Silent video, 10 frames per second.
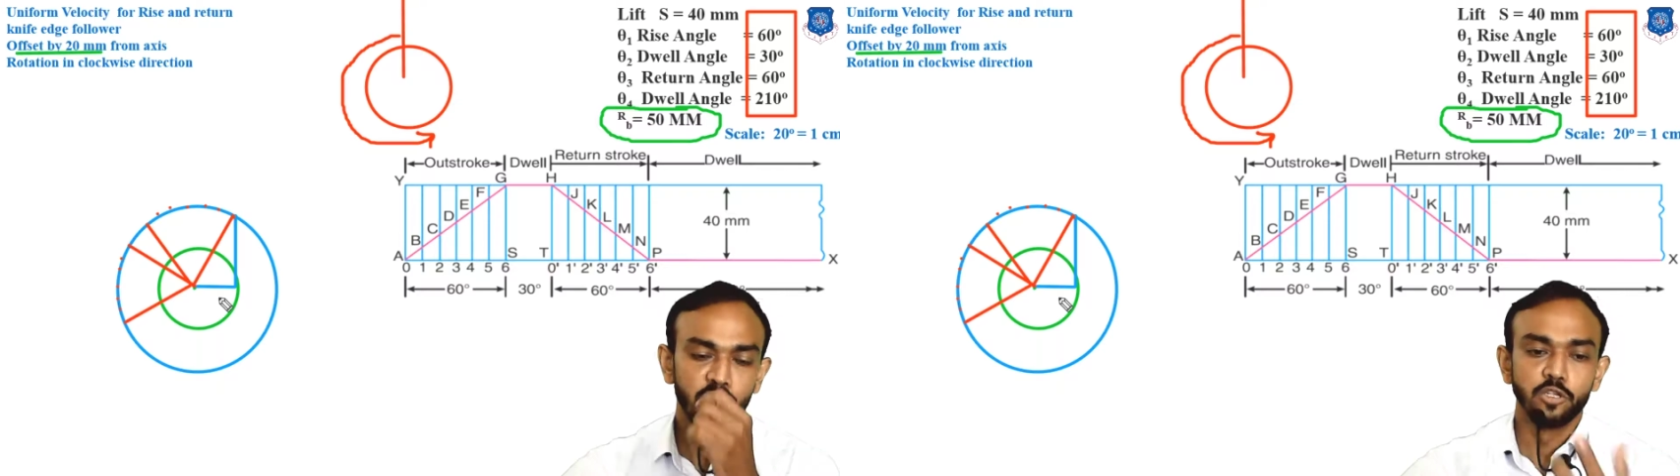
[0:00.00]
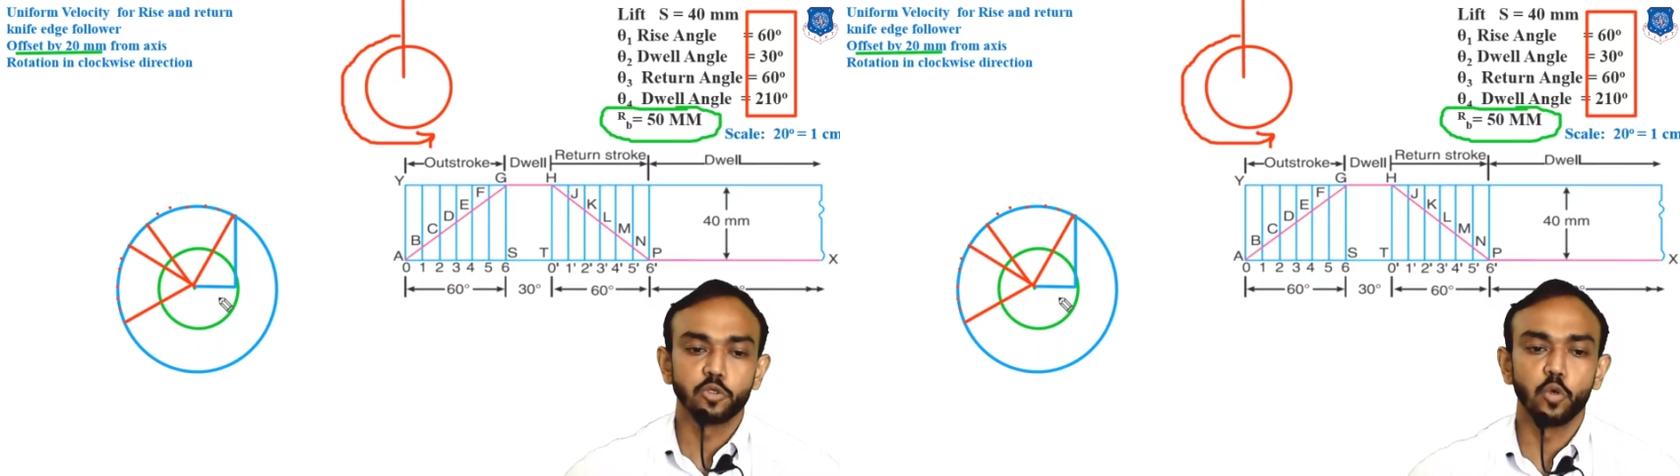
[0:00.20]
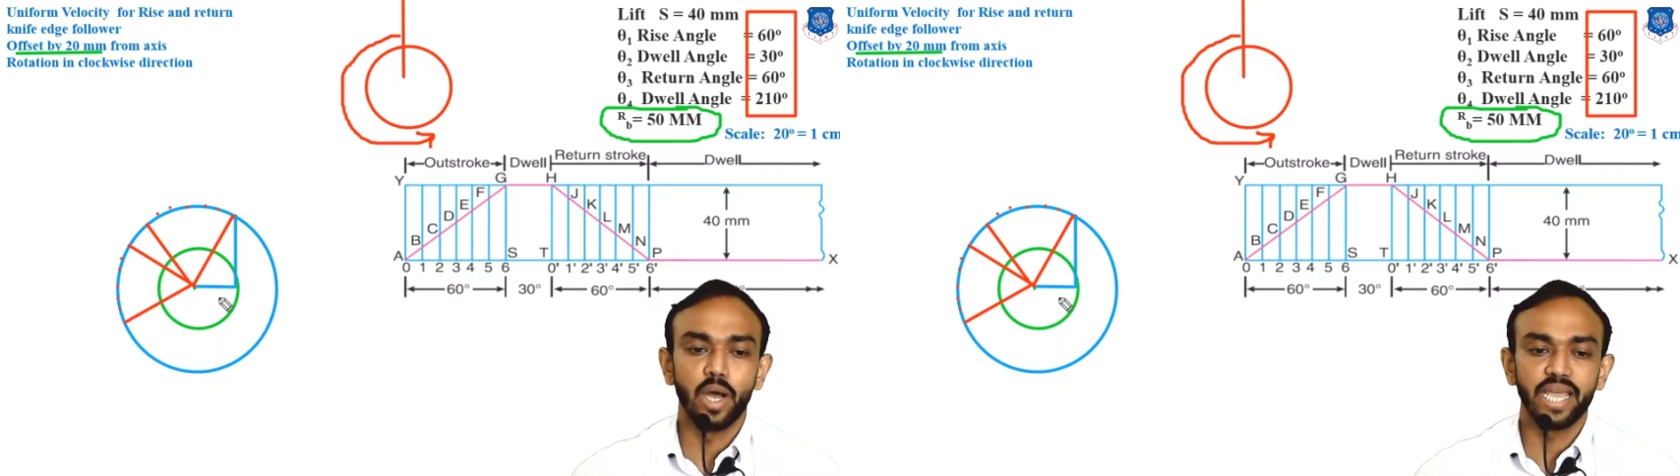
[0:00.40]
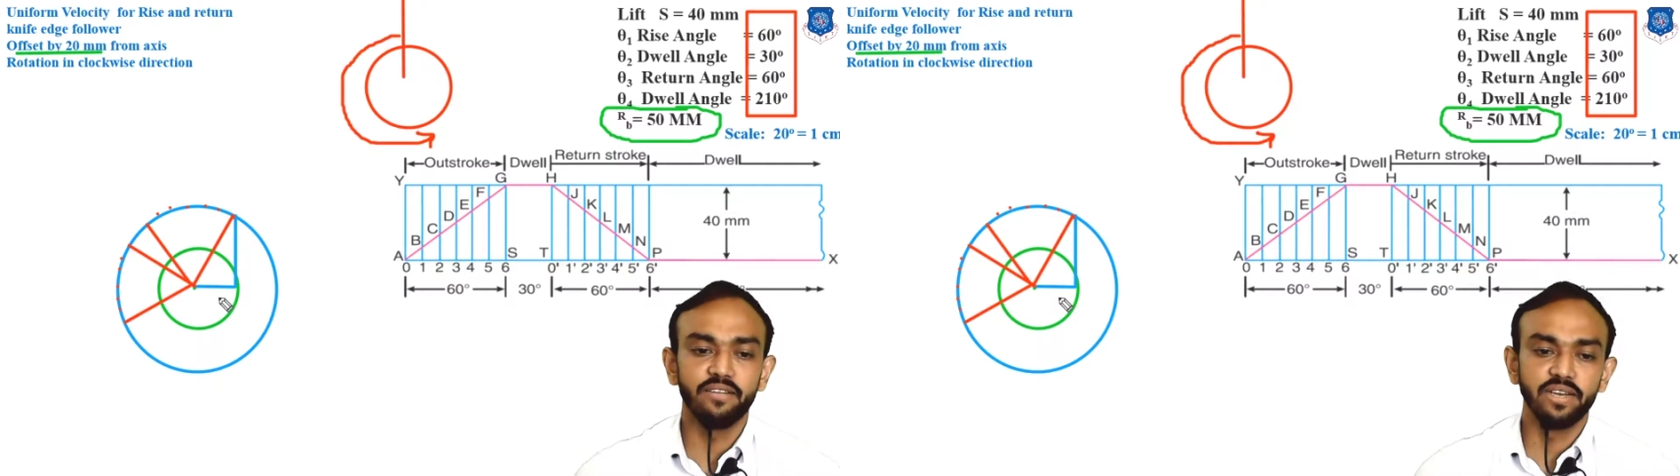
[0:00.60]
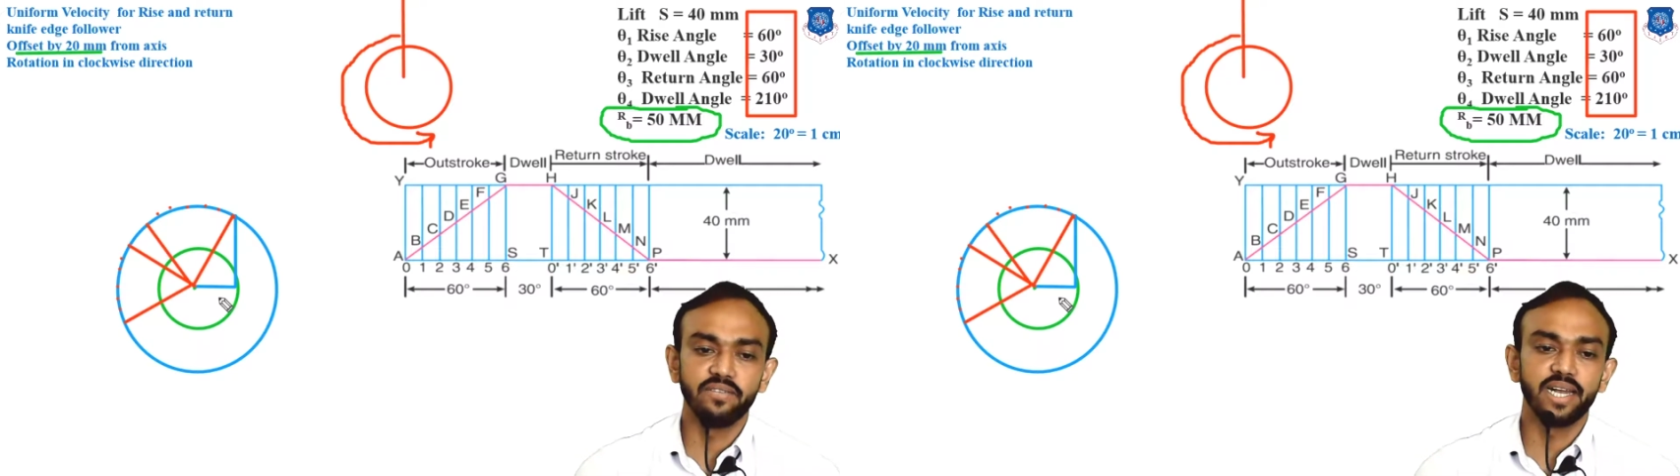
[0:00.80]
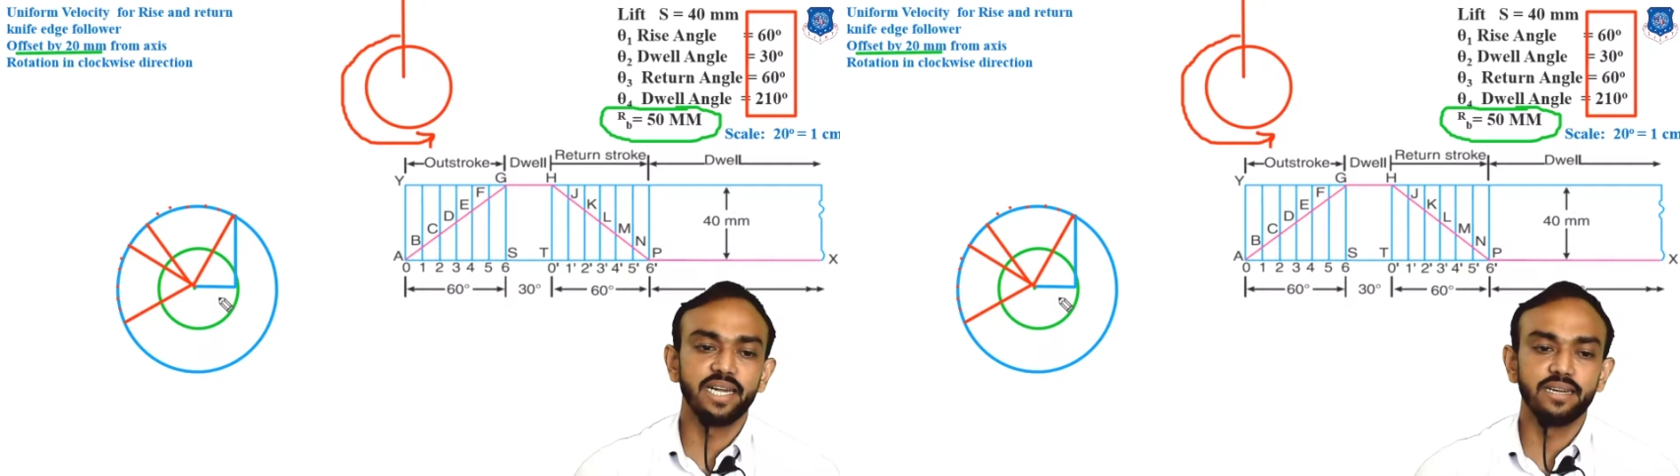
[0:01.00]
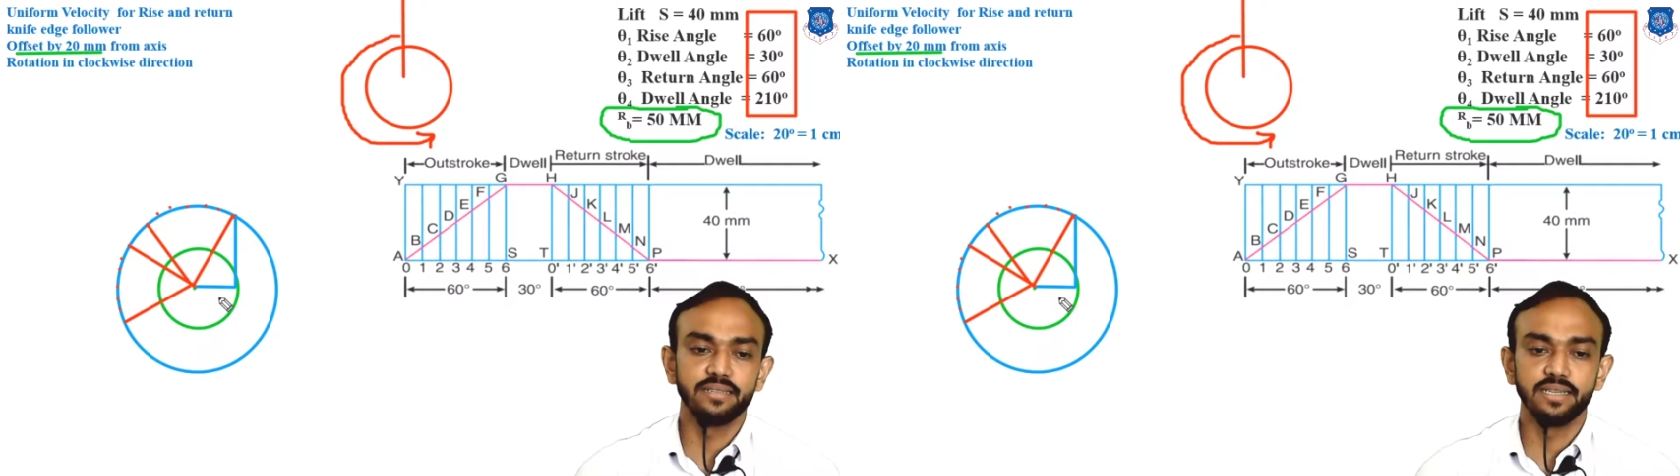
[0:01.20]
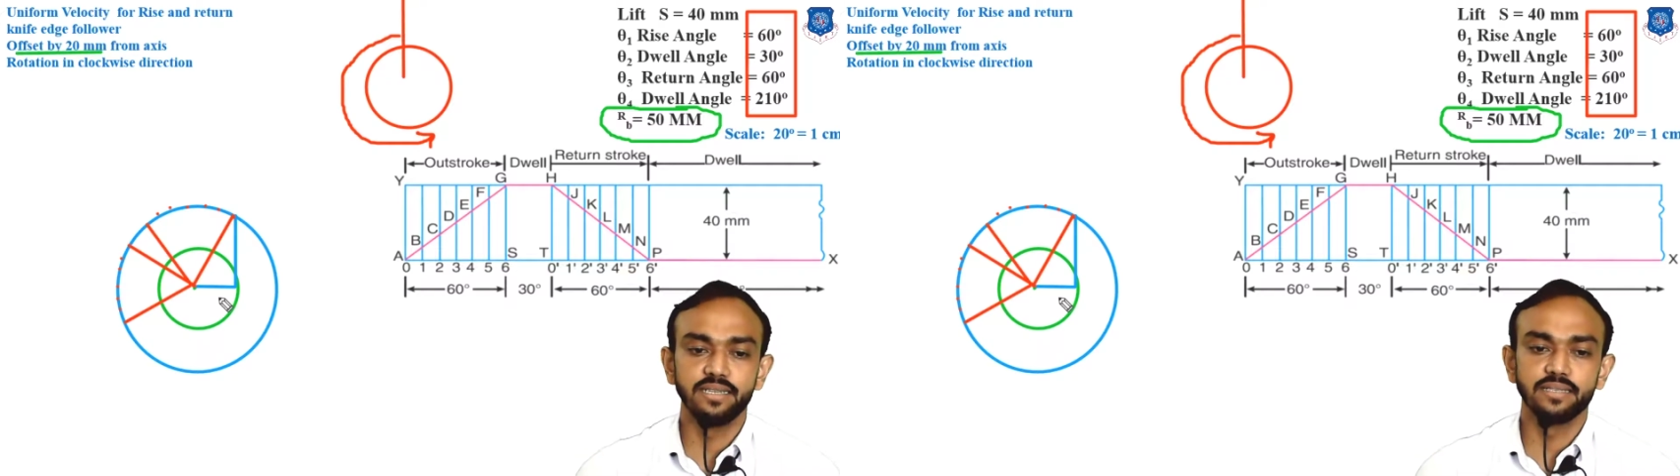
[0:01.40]
So I have divided
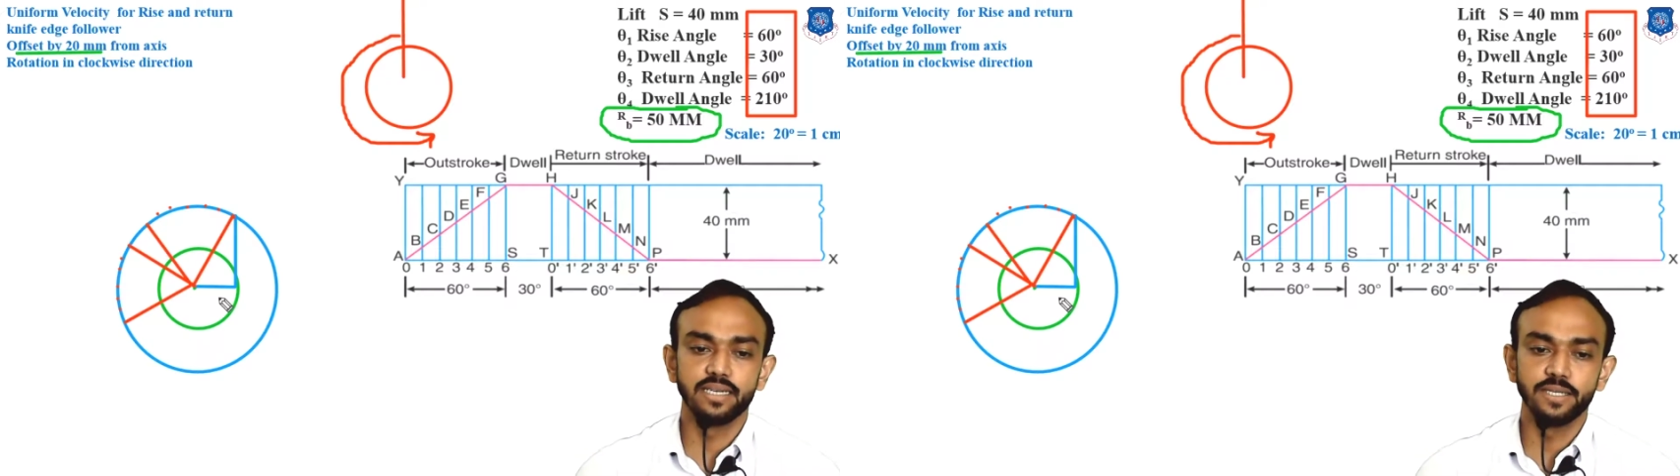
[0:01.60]
this